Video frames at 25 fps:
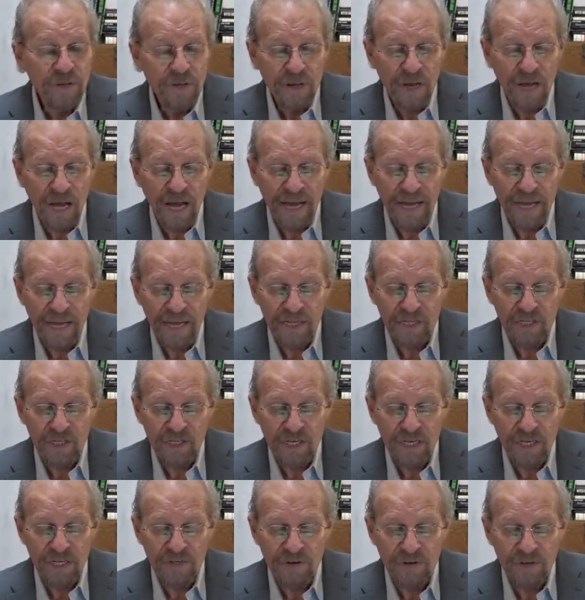I had
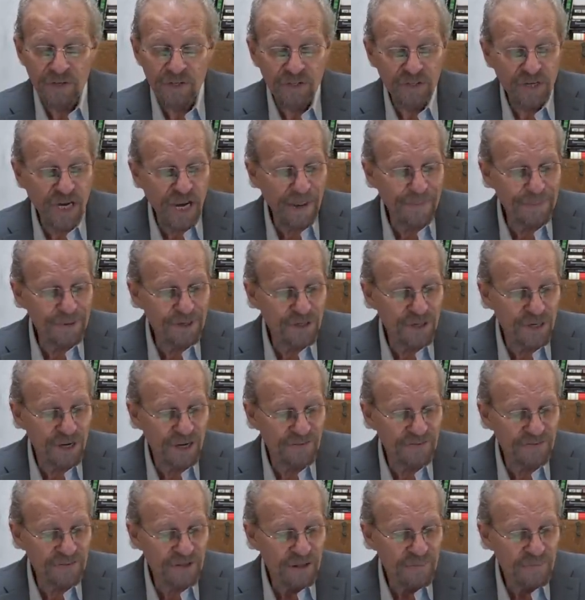seen her
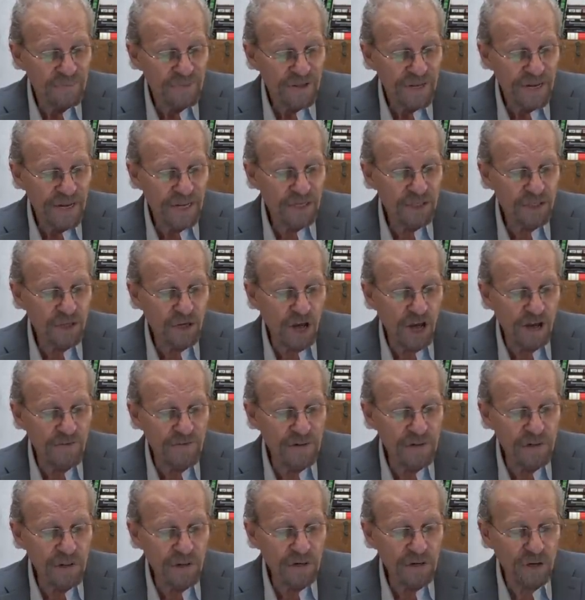shapeshift and saw
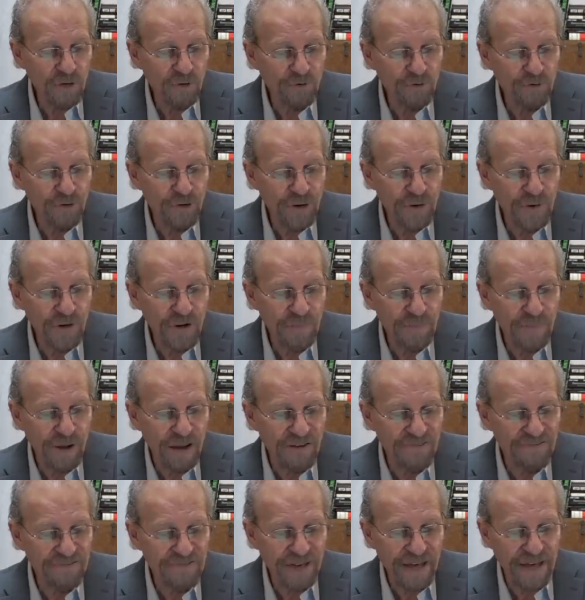the look of fear on
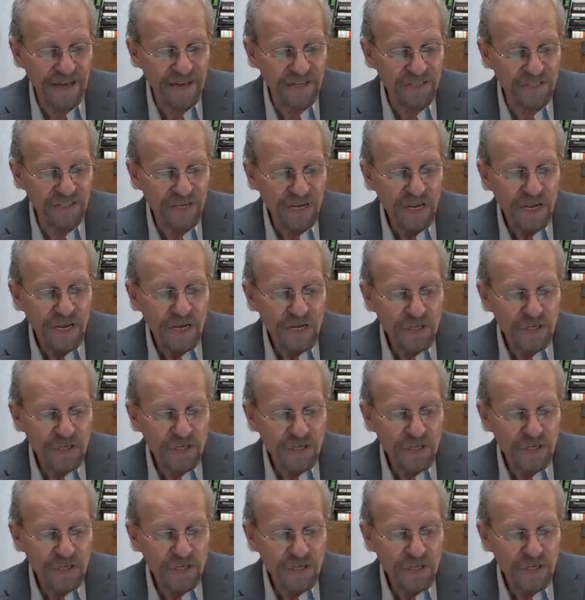my face.